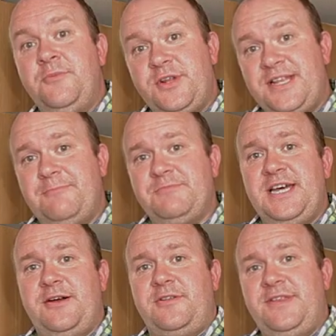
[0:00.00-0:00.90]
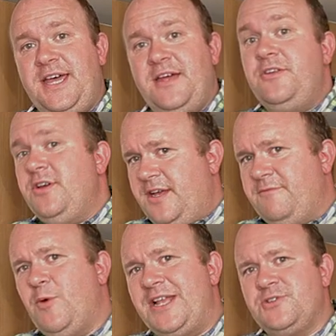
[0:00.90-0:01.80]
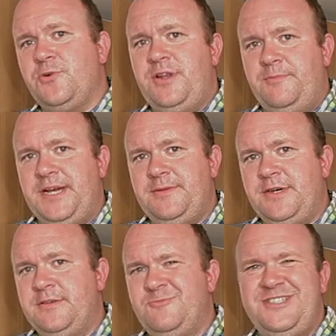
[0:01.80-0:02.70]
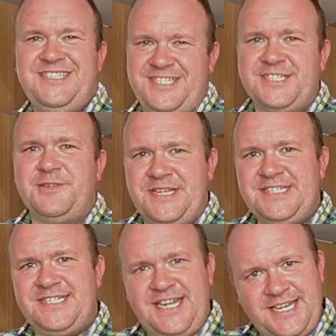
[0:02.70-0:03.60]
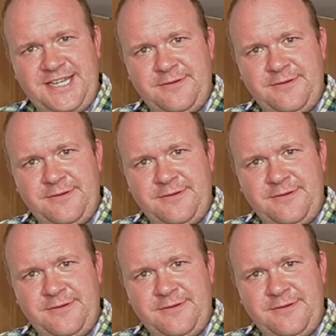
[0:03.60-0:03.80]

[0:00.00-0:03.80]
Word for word: Put a damp towel on there, and you're going to have wet toilet paper, which is just a bit silly.